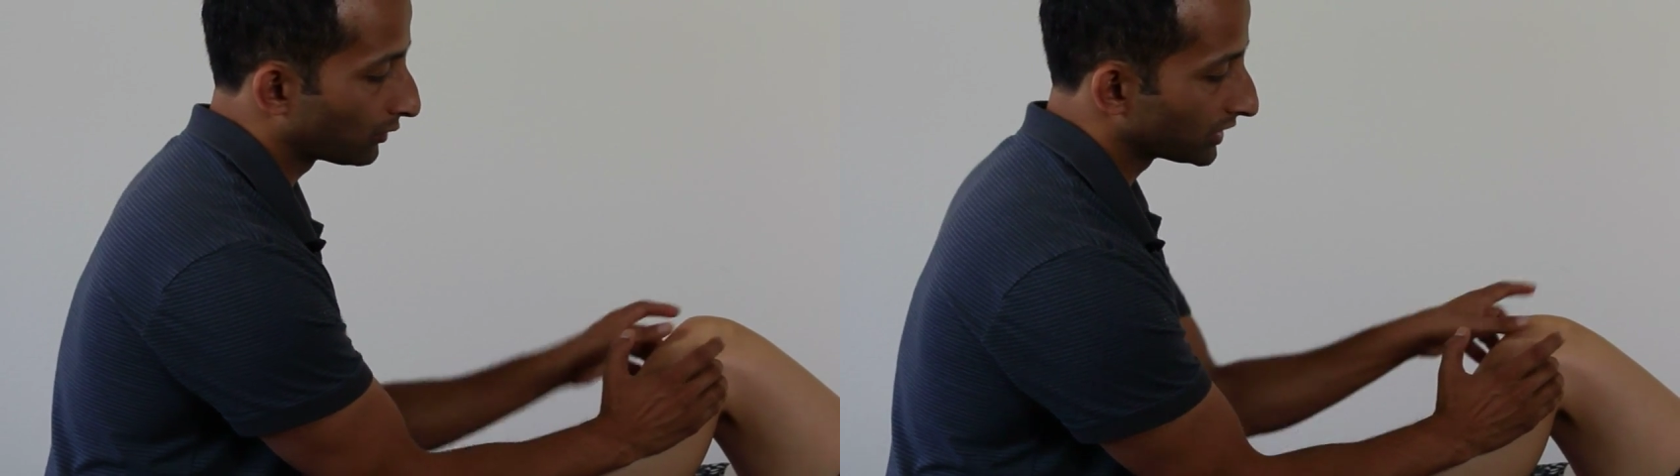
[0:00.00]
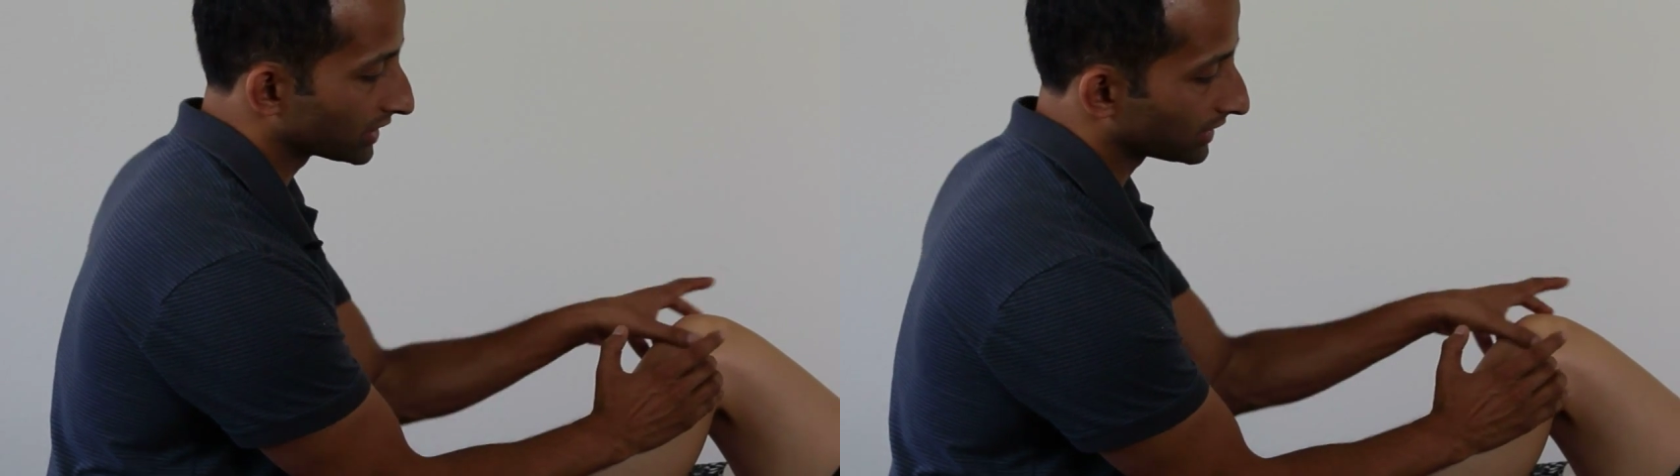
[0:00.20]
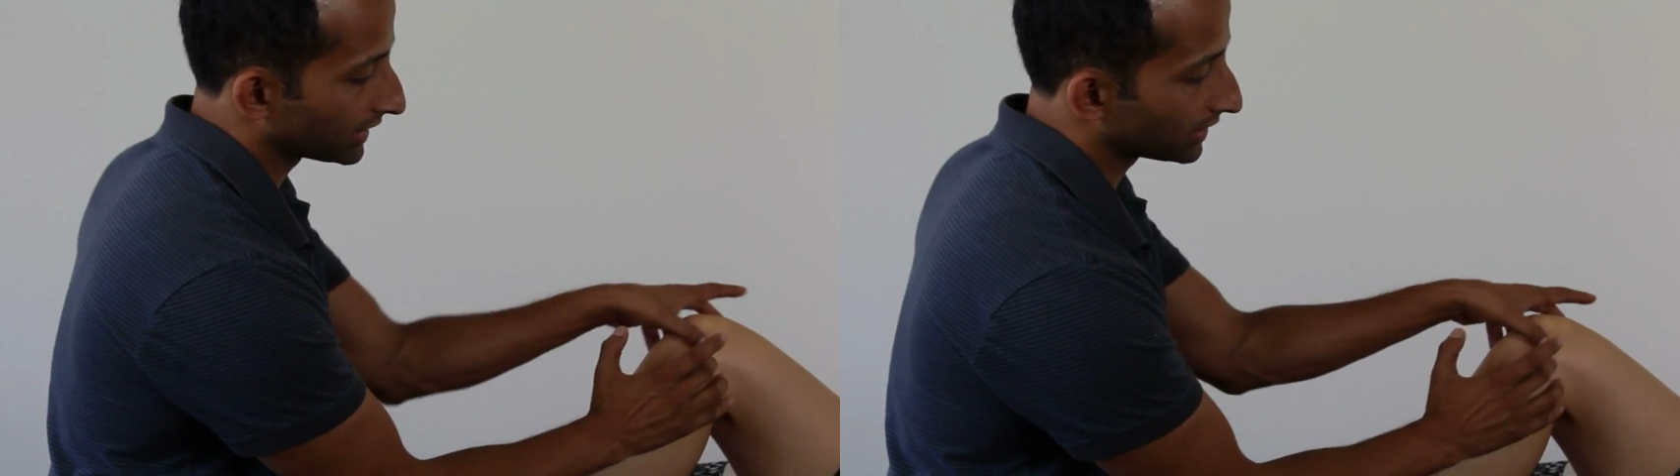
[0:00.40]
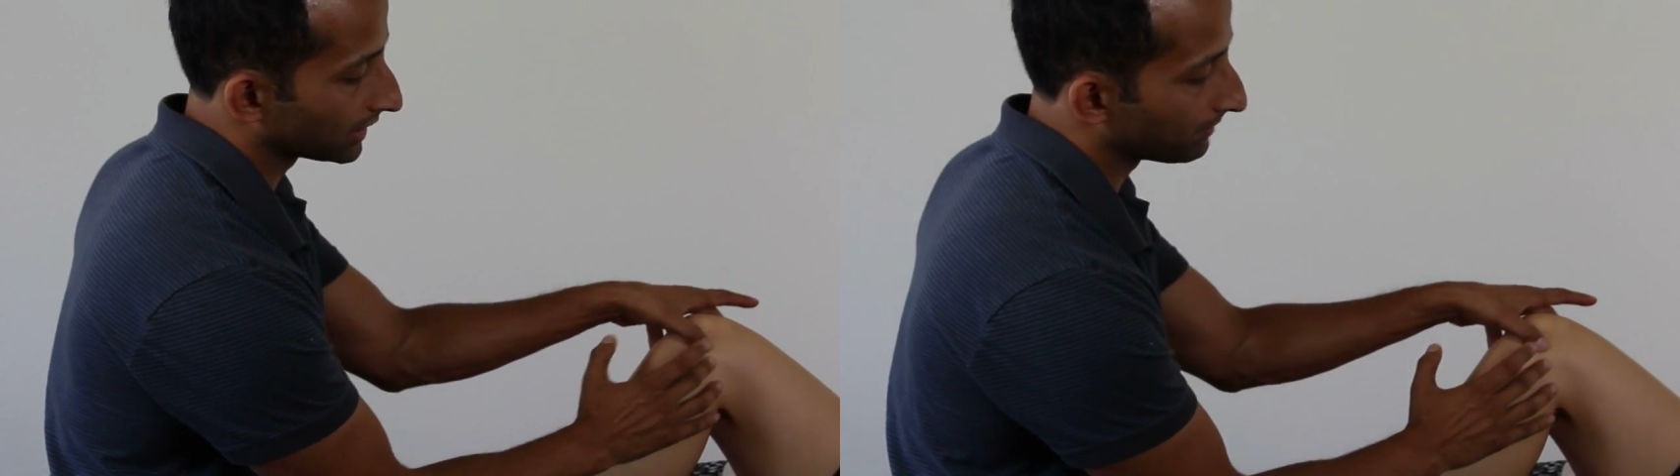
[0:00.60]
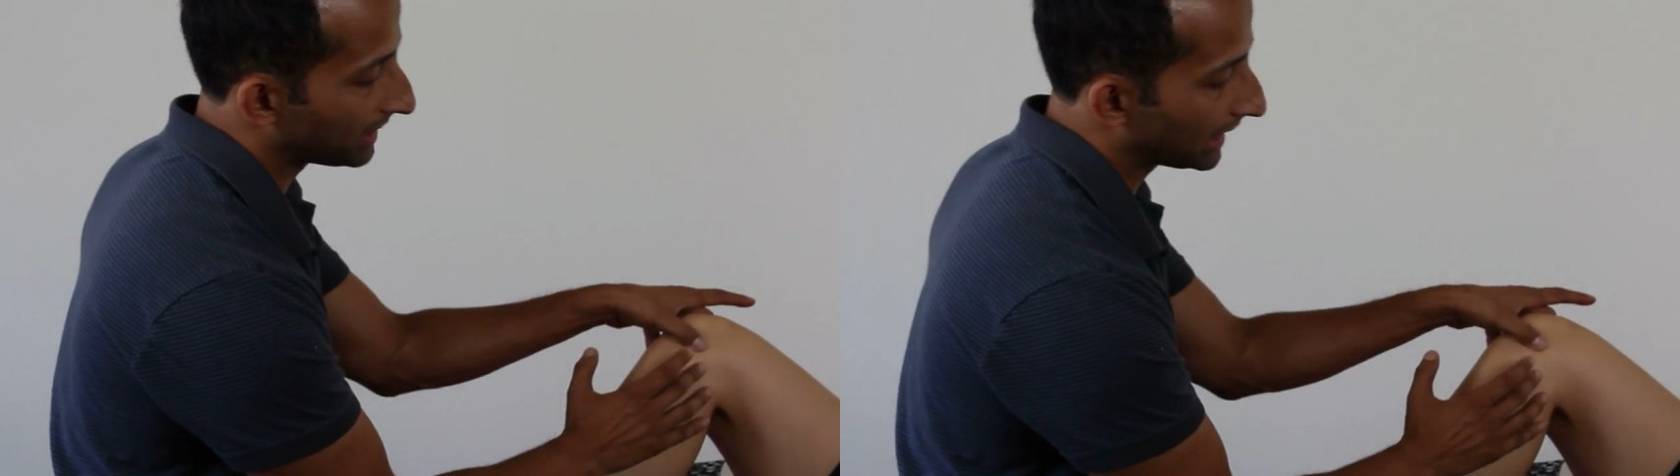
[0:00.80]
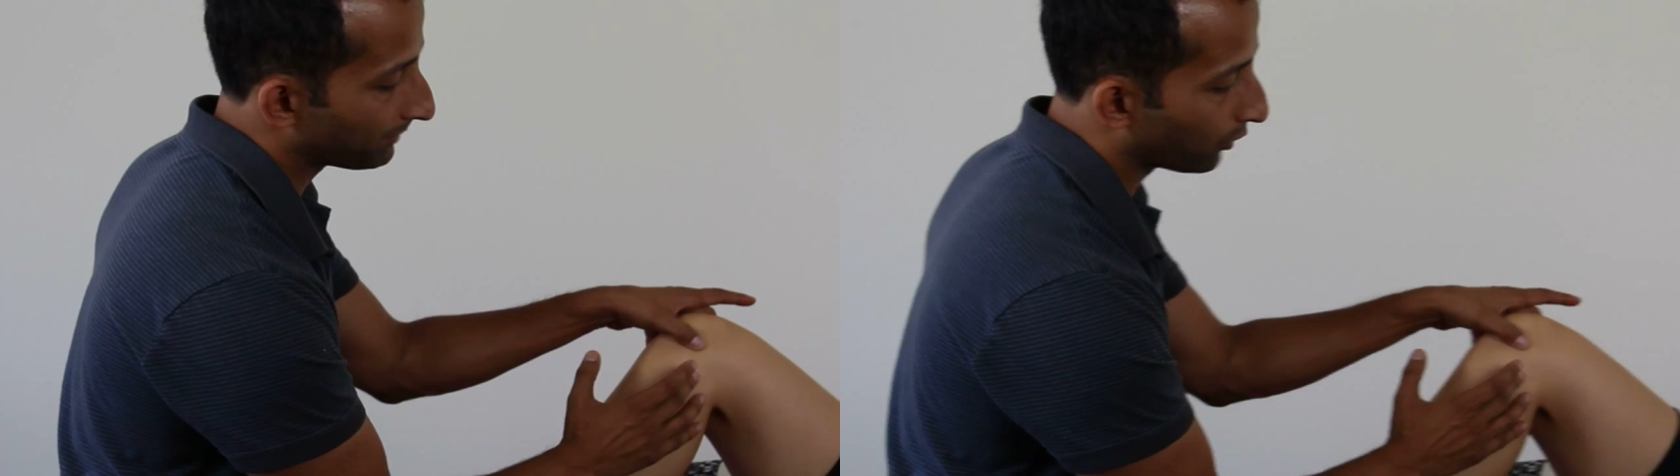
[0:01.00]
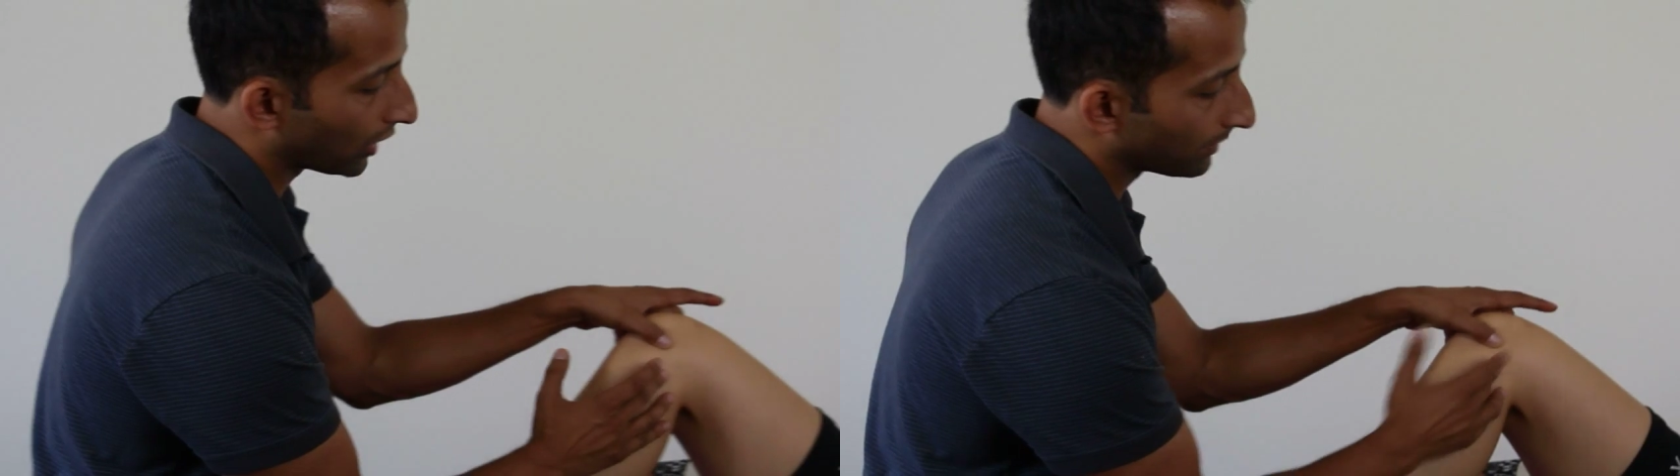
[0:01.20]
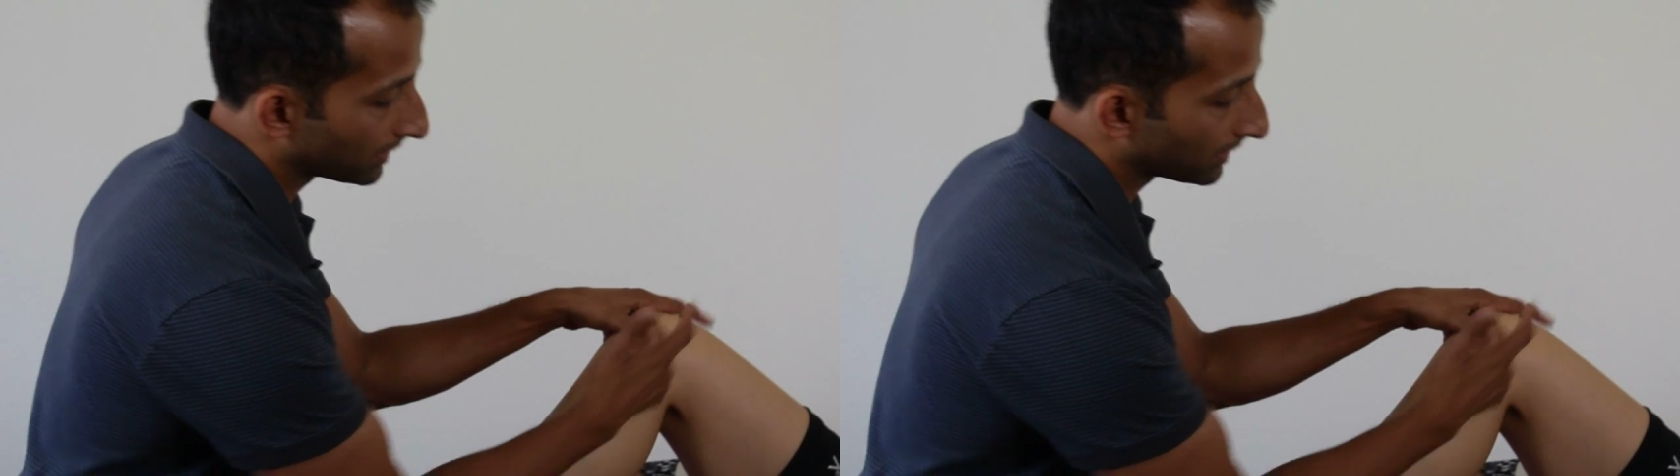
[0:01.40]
which is essentially the meeting point